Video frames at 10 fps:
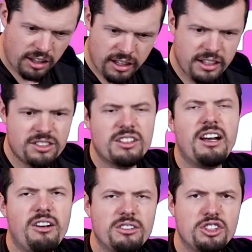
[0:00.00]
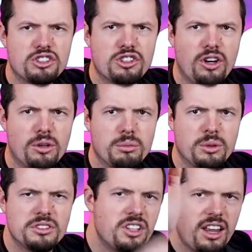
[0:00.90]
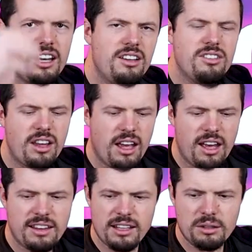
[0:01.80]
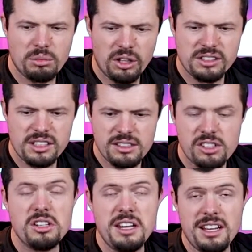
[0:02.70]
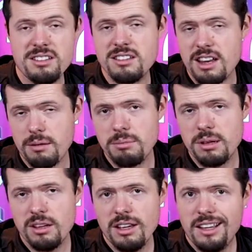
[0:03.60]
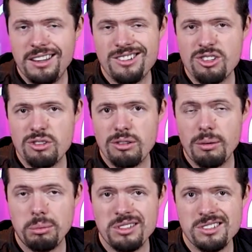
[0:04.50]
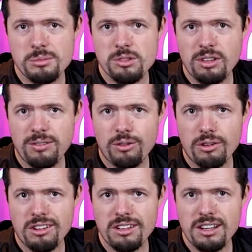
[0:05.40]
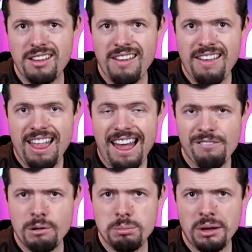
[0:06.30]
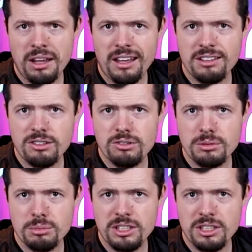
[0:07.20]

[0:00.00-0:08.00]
here is now just cardboard. So that is the unboxing. So next step is to put some software on it, have a play and do some